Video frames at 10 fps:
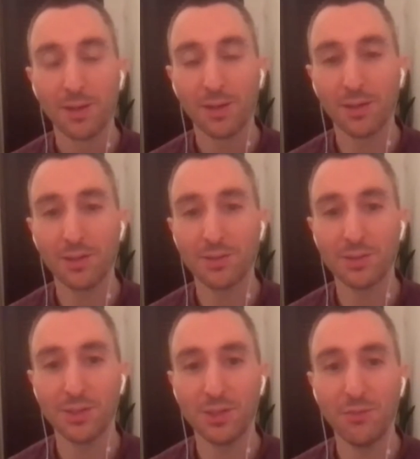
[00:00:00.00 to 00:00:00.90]
like let's
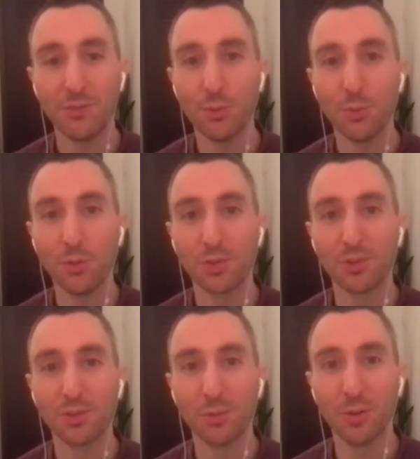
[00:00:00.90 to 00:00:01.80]
say if you
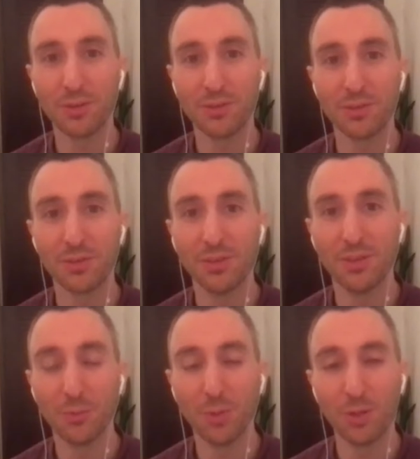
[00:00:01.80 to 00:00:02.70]
wanted to exit
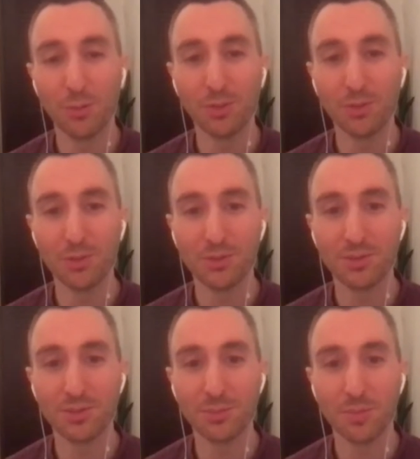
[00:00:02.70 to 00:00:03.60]
the value builder
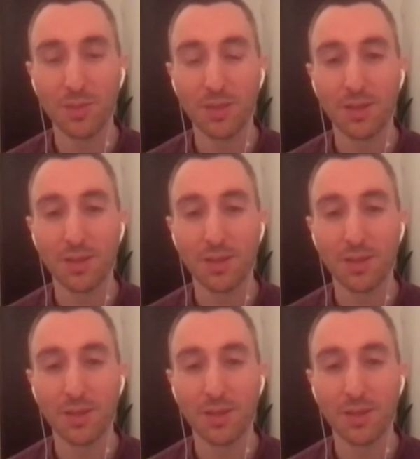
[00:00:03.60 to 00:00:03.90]
system,